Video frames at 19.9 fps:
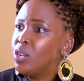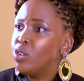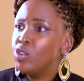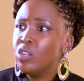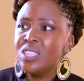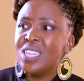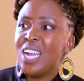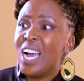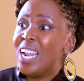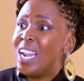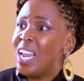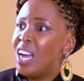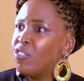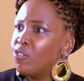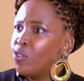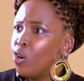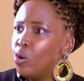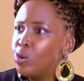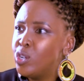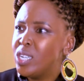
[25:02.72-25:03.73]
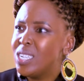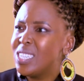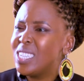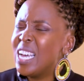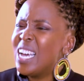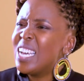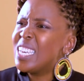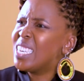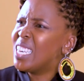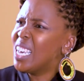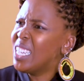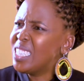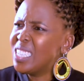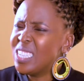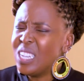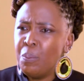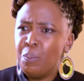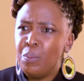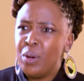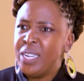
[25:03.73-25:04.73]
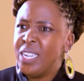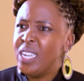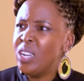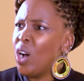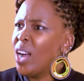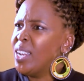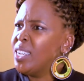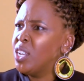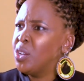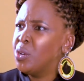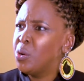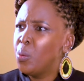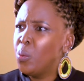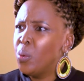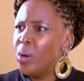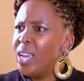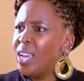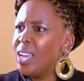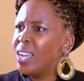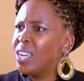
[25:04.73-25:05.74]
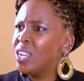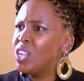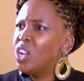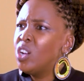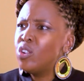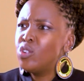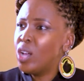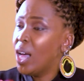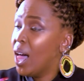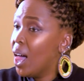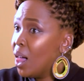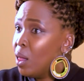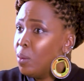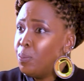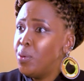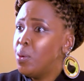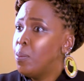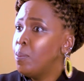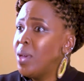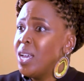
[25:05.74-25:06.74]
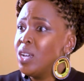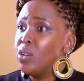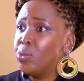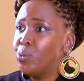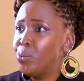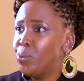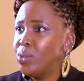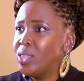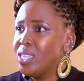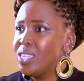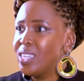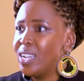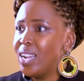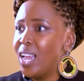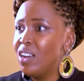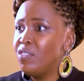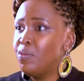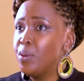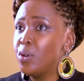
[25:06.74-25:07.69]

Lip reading: are mentors. They are life coaches. Get somebody under your wing to help you make through this